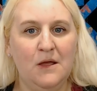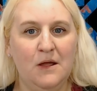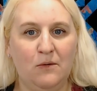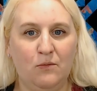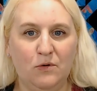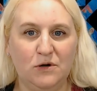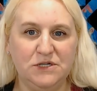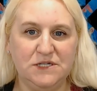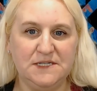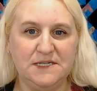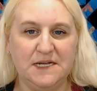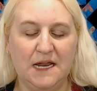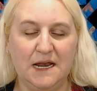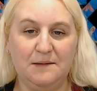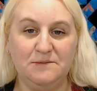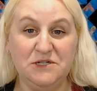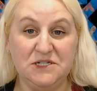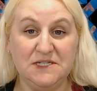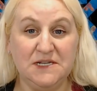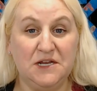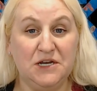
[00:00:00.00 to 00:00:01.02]
We're just going to, I'm
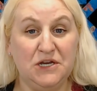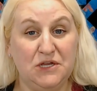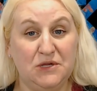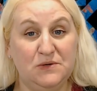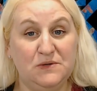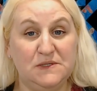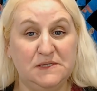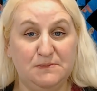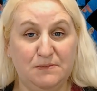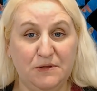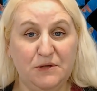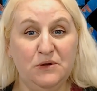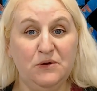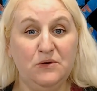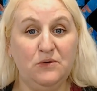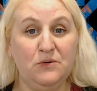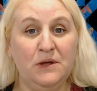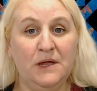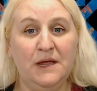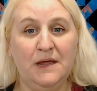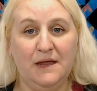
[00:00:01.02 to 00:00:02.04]
just going to use
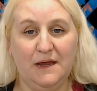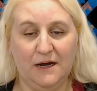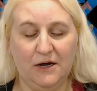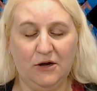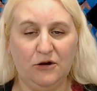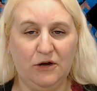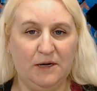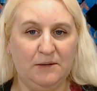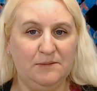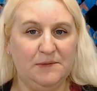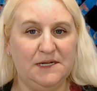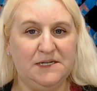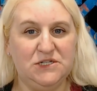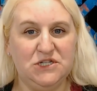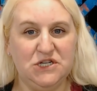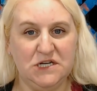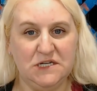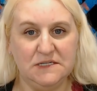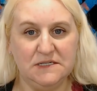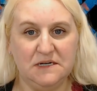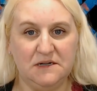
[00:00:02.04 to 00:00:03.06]
blue and cream and
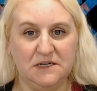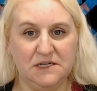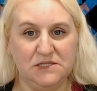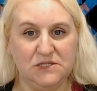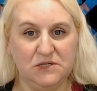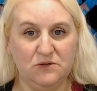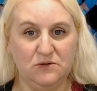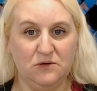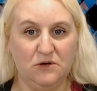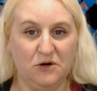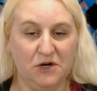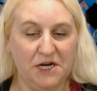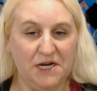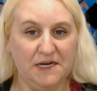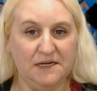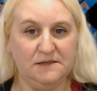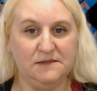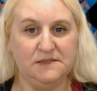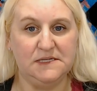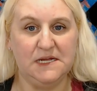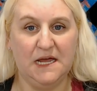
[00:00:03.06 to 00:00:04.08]
she's going to do
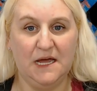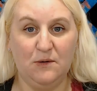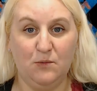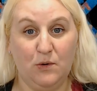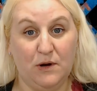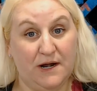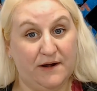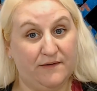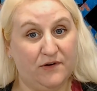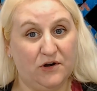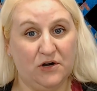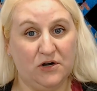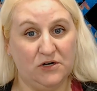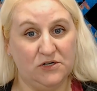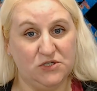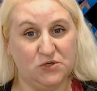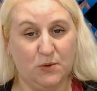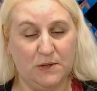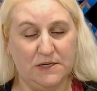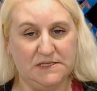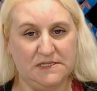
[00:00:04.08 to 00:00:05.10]
greens and whatever her
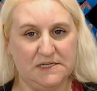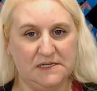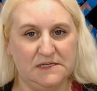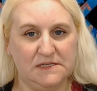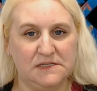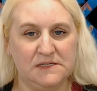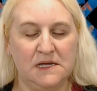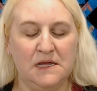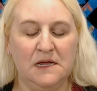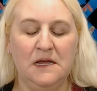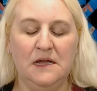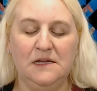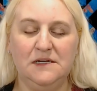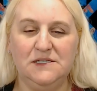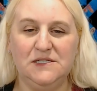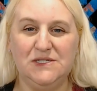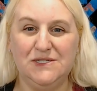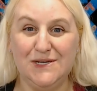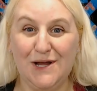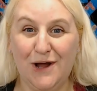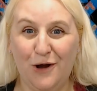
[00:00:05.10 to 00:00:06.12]
choice is.
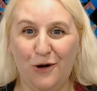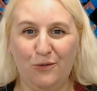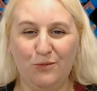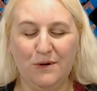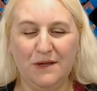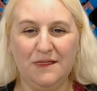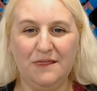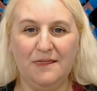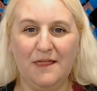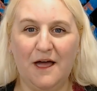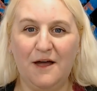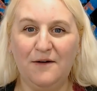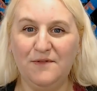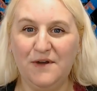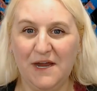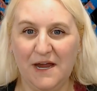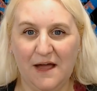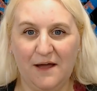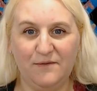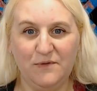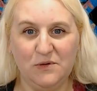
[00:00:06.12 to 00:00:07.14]
So we'd love to
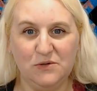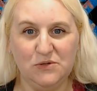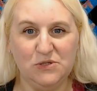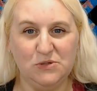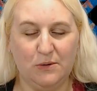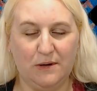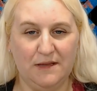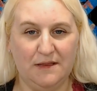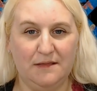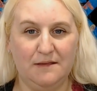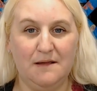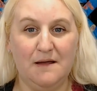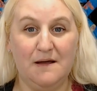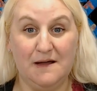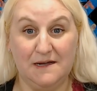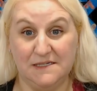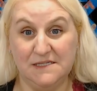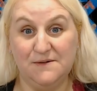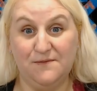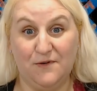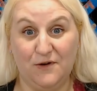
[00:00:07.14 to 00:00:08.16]
have you join
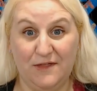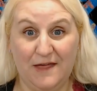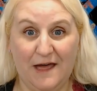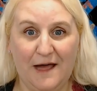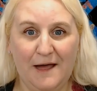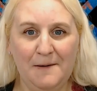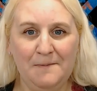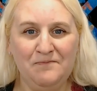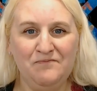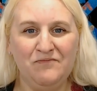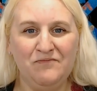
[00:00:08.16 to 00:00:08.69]
us for that.